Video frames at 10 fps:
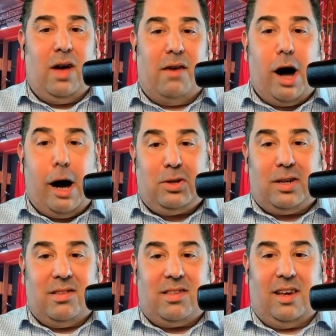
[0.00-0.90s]
have
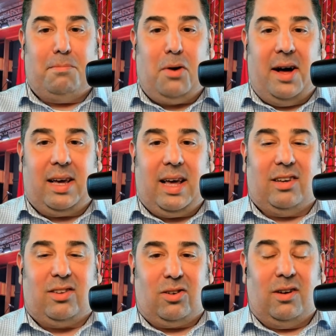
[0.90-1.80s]
options as a
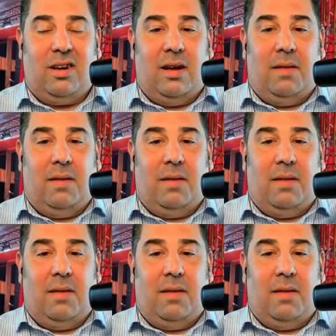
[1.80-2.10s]
podcaster.